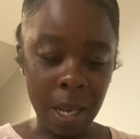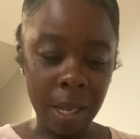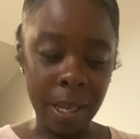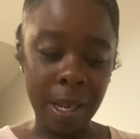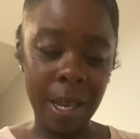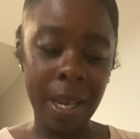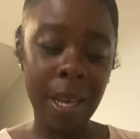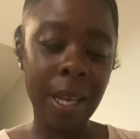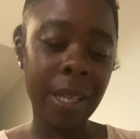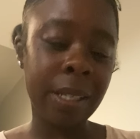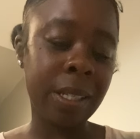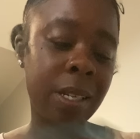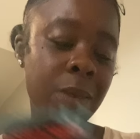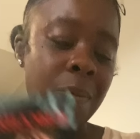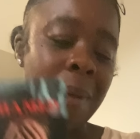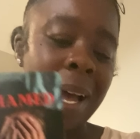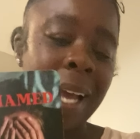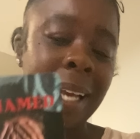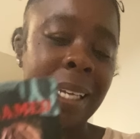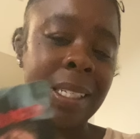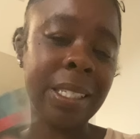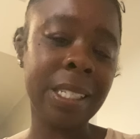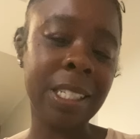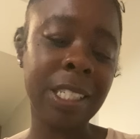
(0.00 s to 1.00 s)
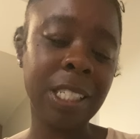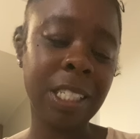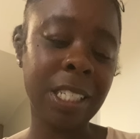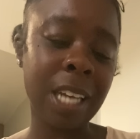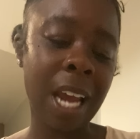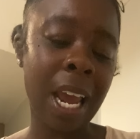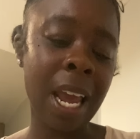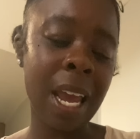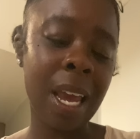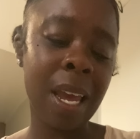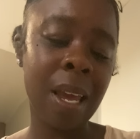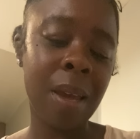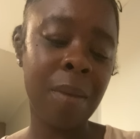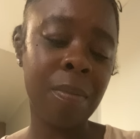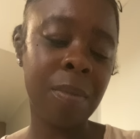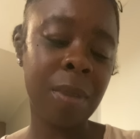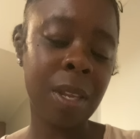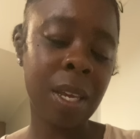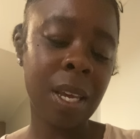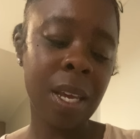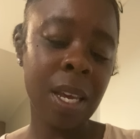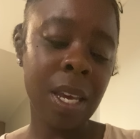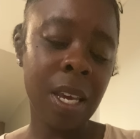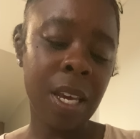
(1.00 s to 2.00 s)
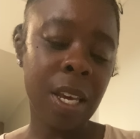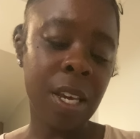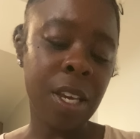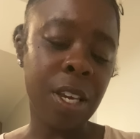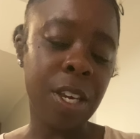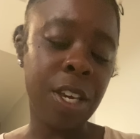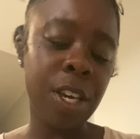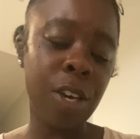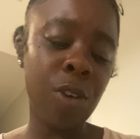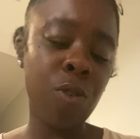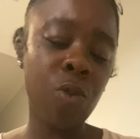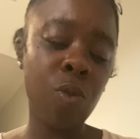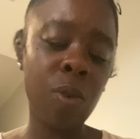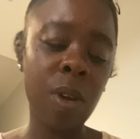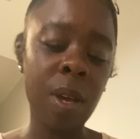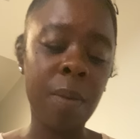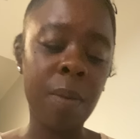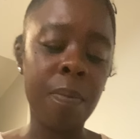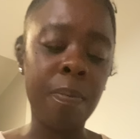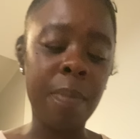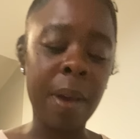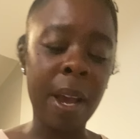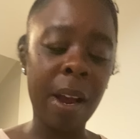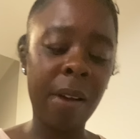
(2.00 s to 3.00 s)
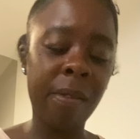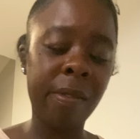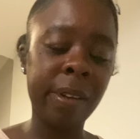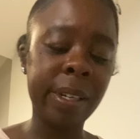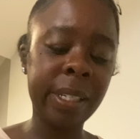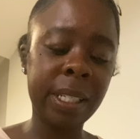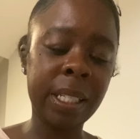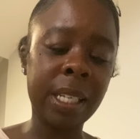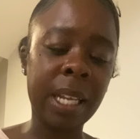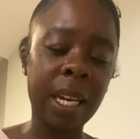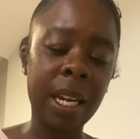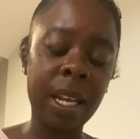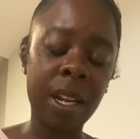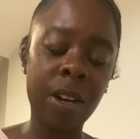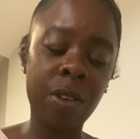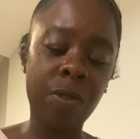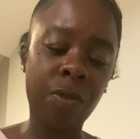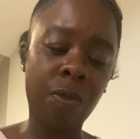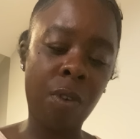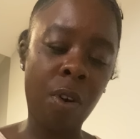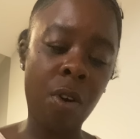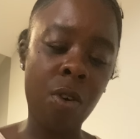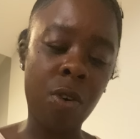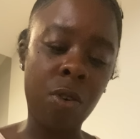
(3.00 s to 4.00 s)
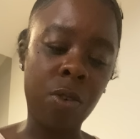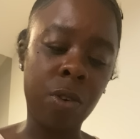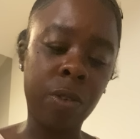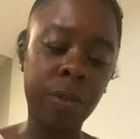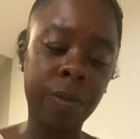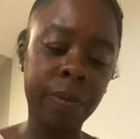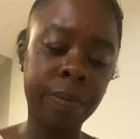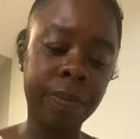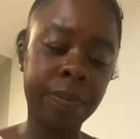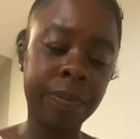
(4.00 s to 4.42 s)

Yeah, somebody is ashamed, guilt, embarrassed, and in the wrong.